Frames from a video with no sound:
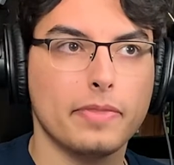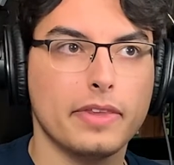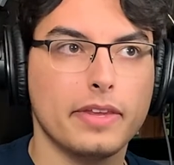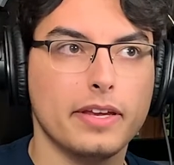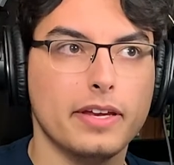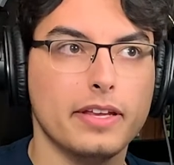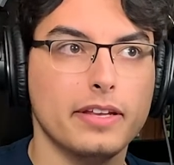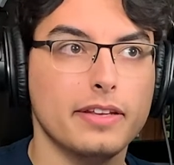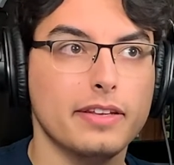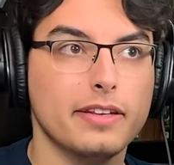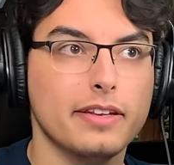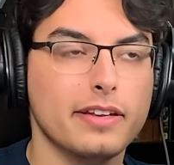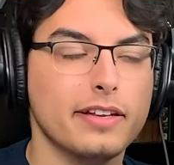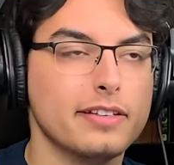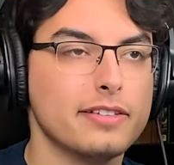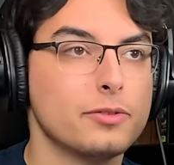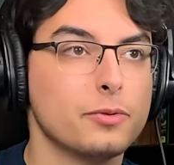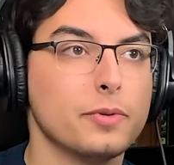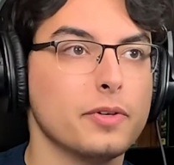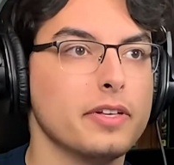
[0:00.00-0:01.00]
And
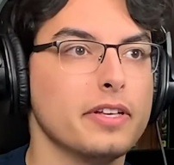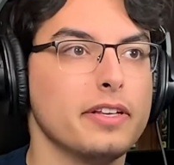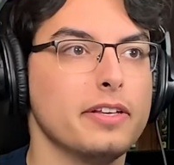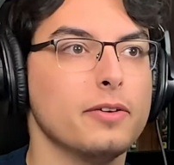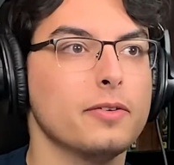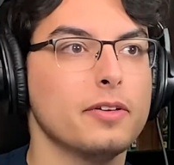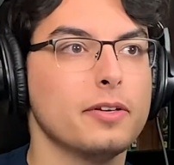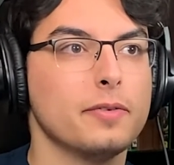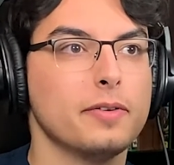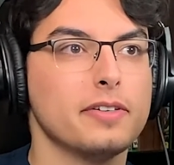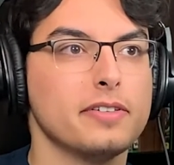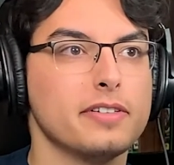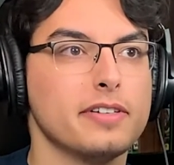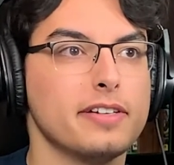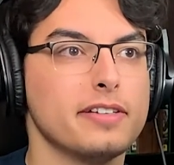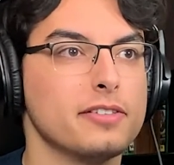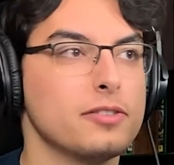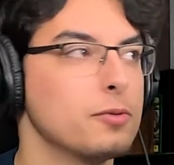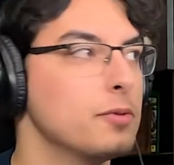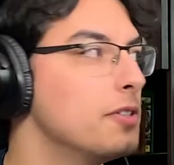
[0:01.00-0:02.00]
it's really the only reason I
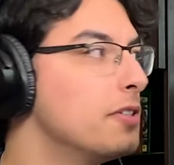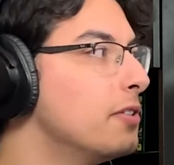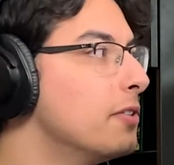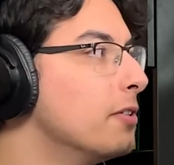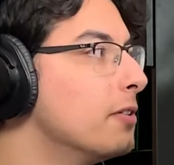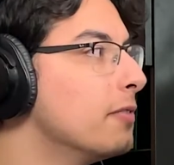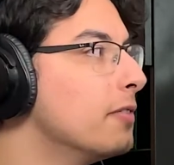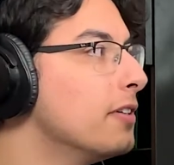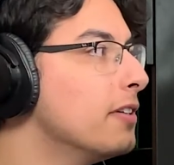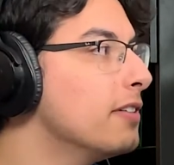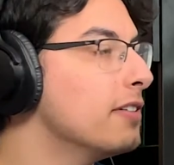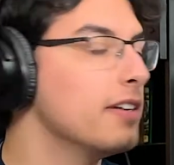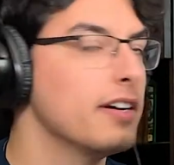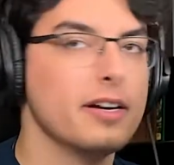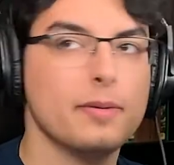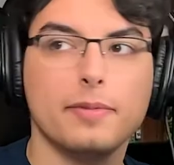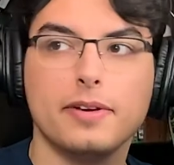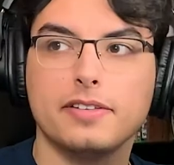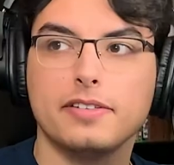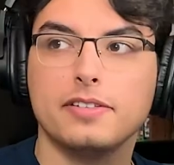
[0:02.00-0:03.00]
switched over is
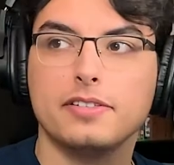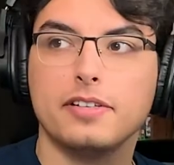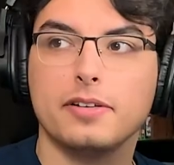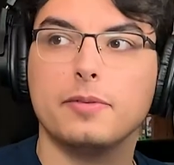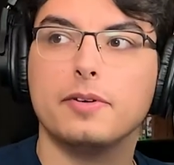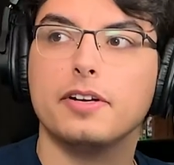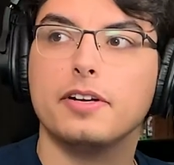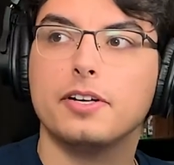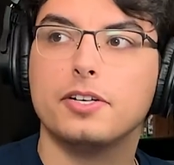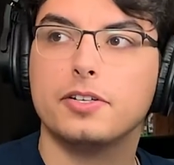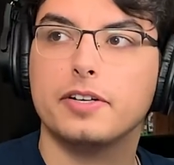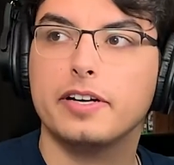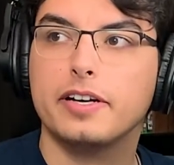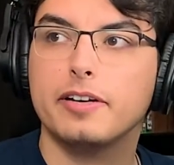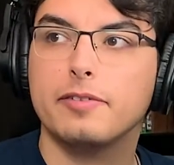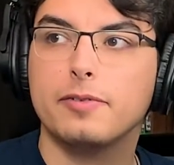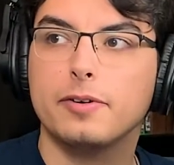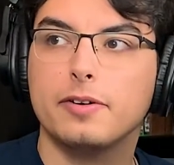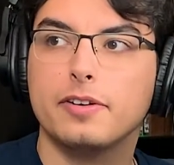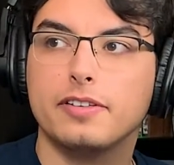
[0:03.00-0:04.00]
iMessage. I wanted to try
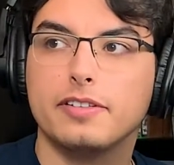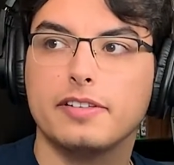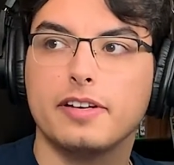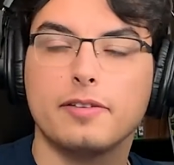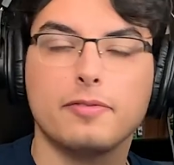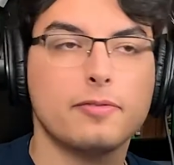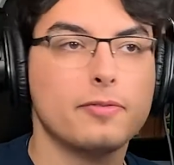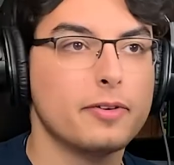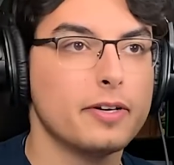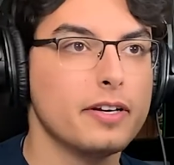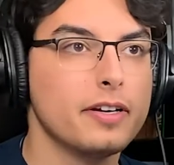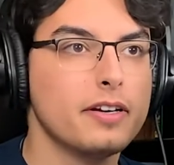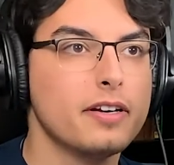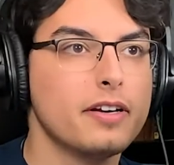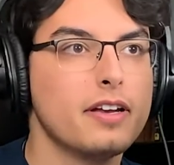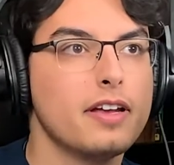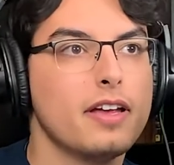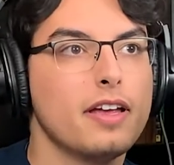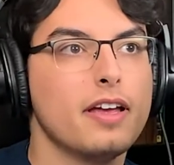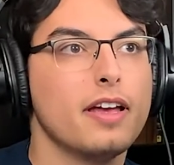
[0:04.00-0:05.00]
iPhone and stuff, right?
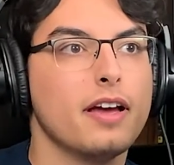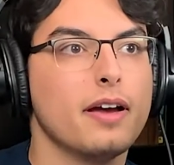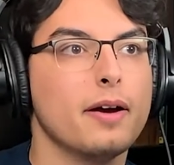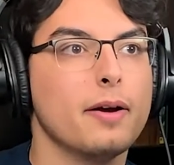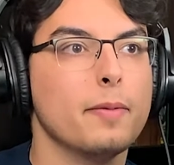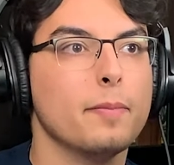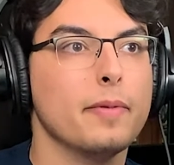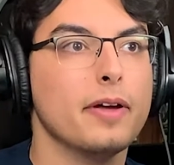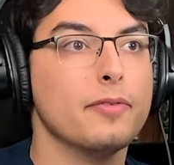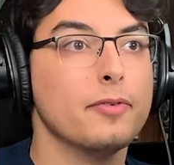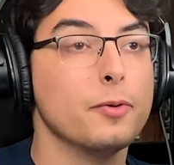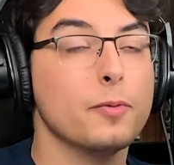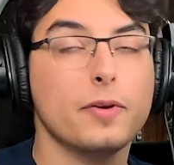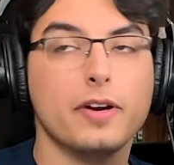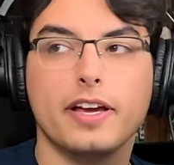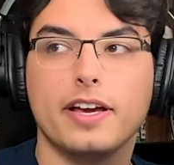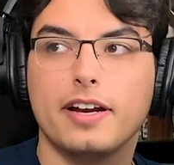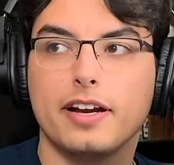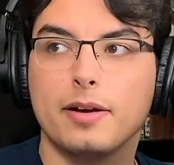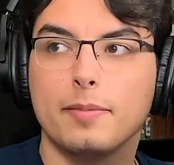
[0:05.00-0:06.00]
Everyone
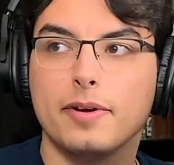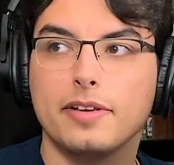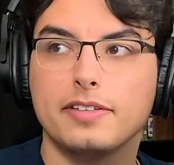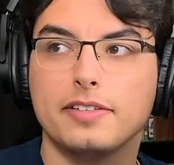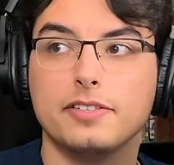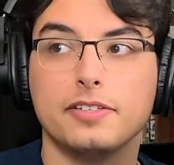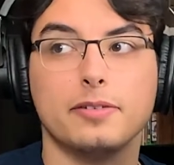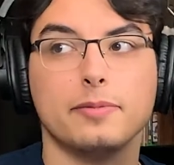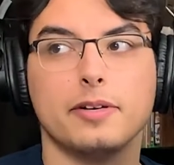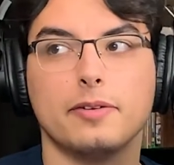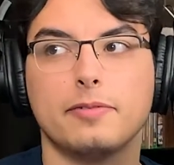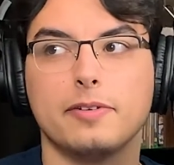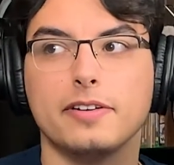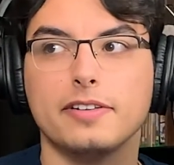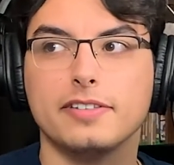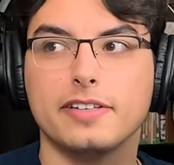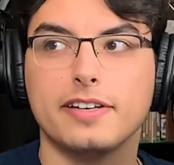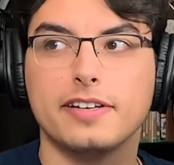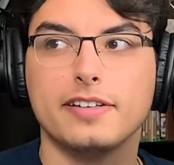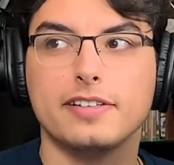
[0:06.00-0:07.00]
had iMessage. All my friends
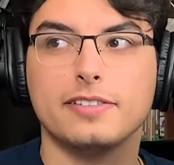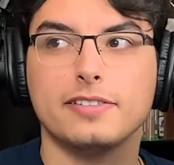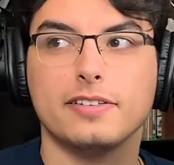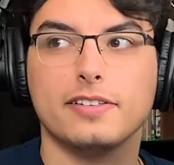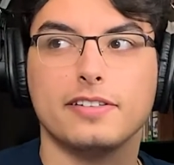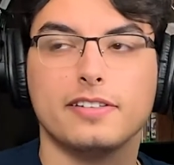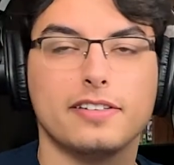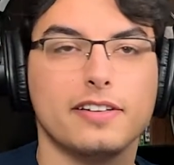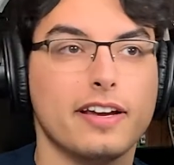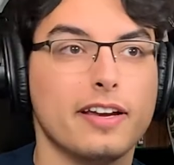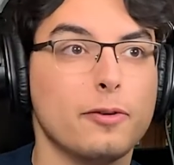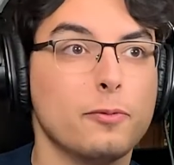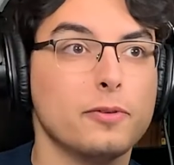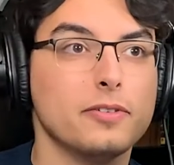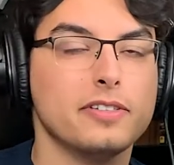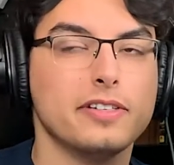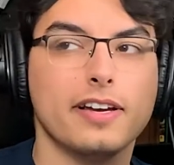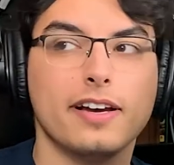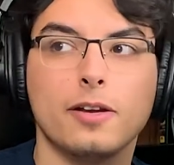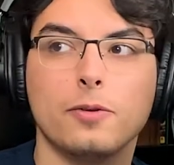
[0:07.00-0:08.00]
had it, so I was
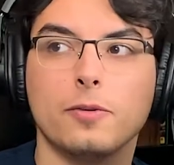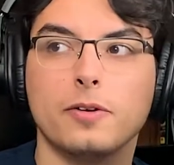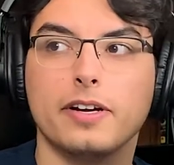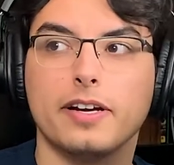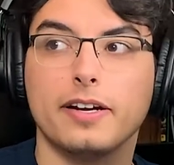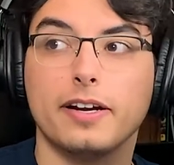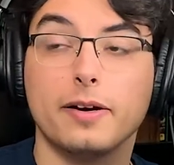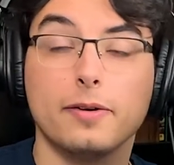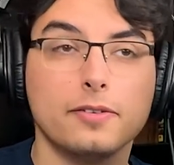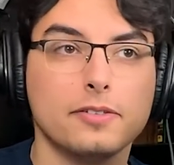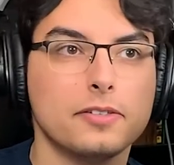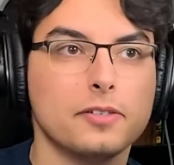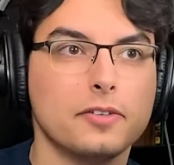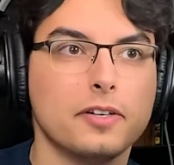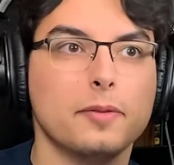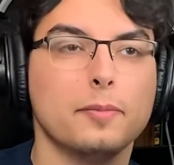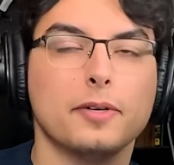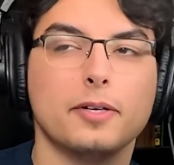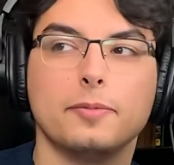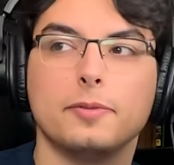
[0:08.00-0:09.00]
the odd one out. I was the
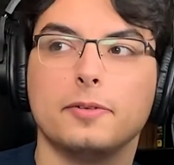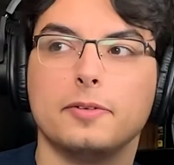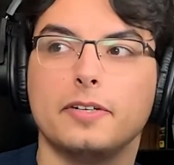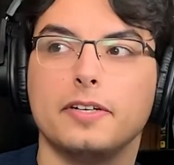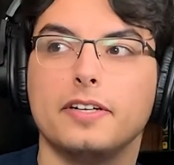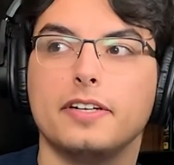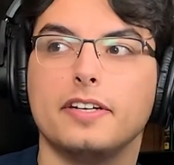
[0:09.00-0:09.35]
green bubble, right?